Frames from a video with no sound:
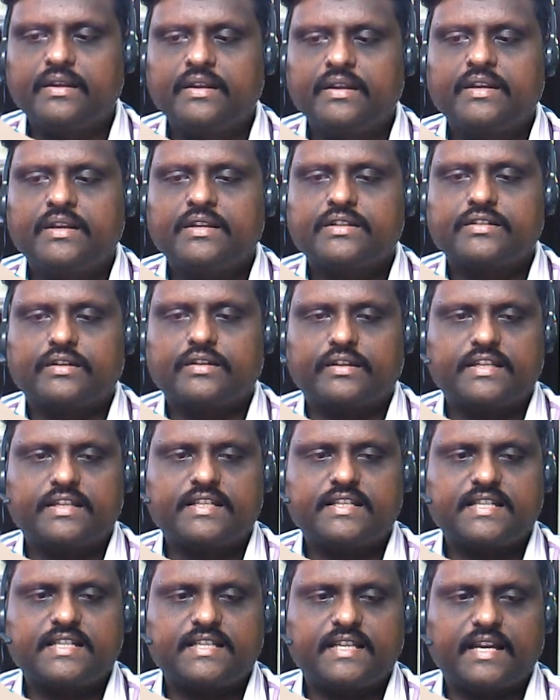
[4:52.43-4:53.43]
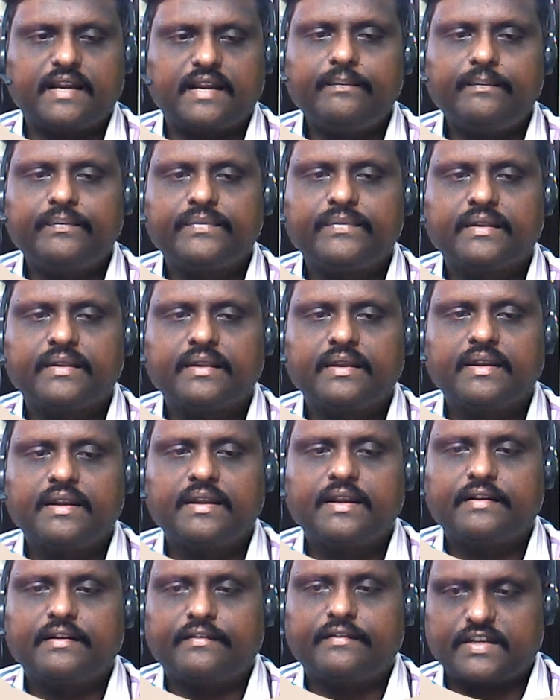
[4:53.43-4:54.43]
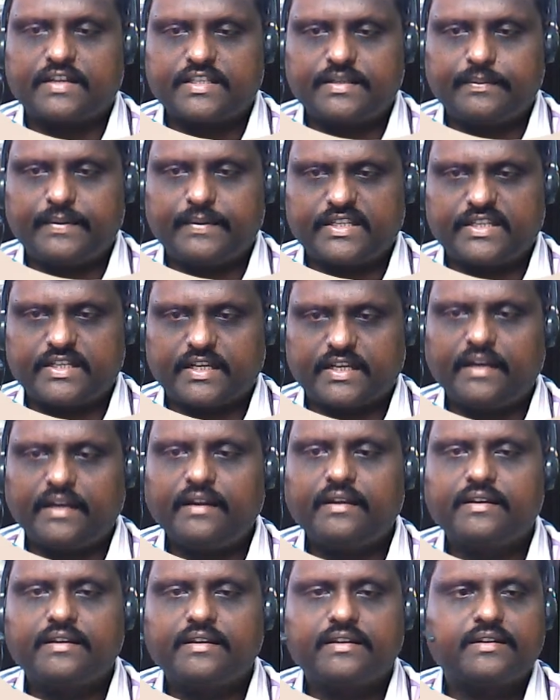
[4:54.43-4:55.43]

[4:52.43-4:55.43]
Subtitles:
So this is the first picture.